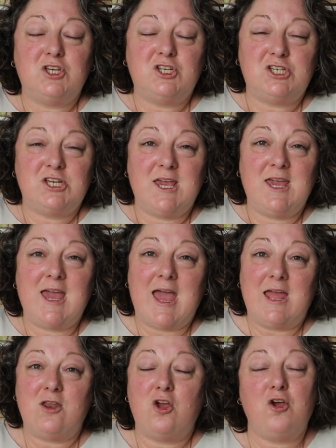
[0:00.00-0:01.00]
she
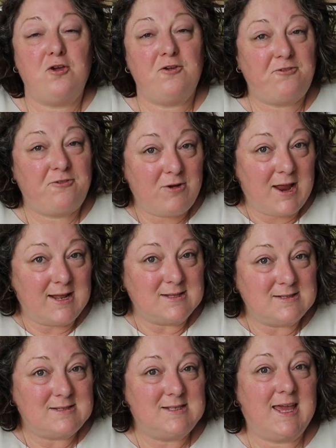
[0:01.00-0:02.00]
and her
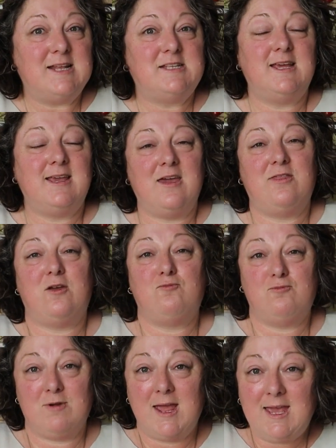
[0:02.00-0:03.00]
friends get together
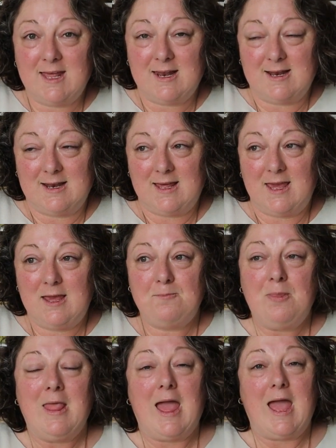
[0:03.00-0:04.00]

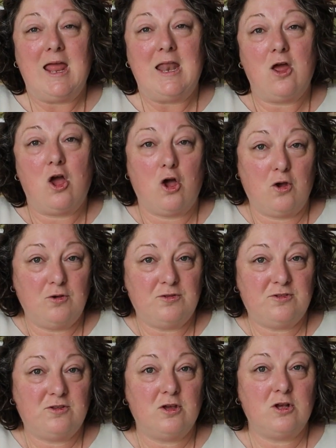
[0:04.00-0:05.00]
regularly and
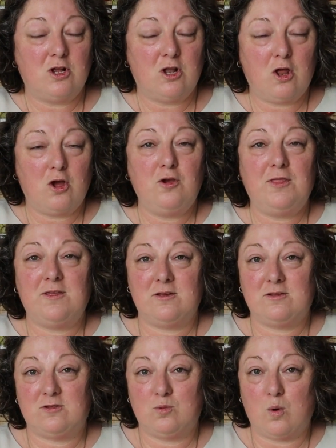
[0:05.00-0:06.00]
host clothes
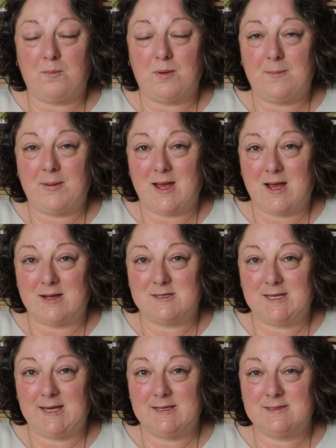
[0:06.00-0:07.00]
swap
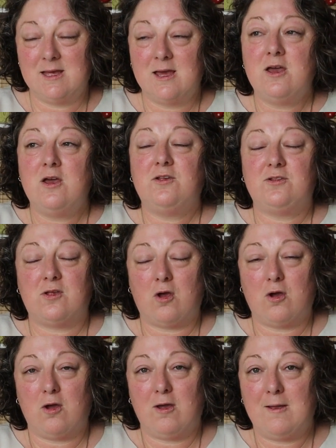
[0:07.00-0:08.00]
parties.
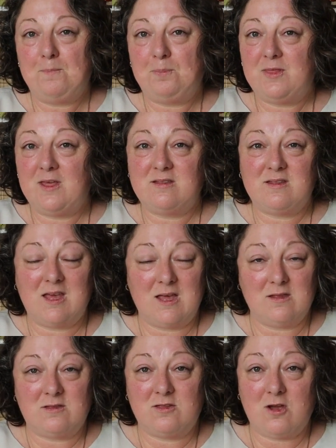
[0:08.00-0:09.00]
So this
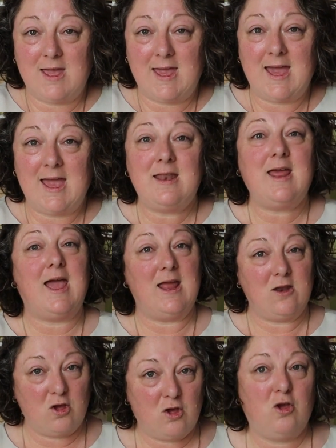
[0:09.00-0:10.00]
is Diane
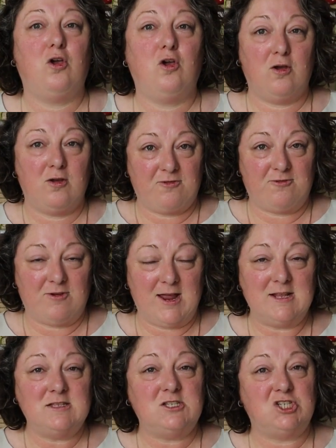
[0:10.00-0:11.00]
and her
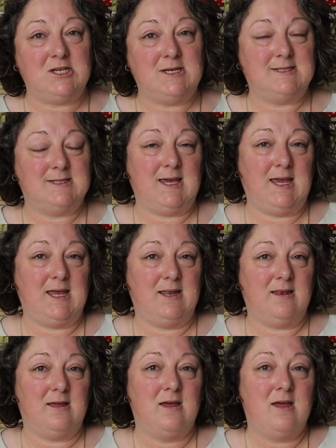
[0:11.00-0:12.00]
friends. She's
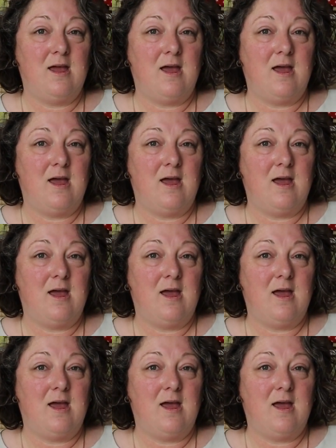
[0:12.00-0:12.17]
in